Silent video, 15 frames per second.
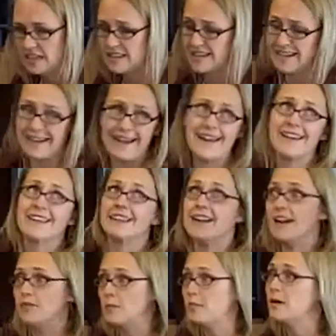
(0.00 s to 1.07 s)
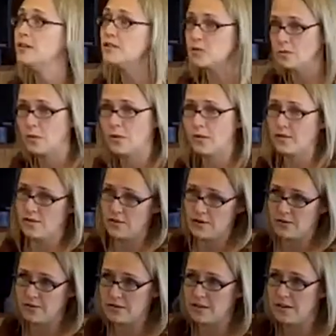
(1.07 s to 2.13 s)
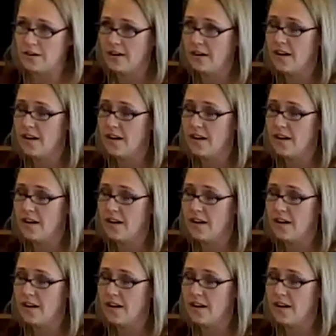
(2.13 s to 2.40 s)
It's like, I can have a bunch more of those.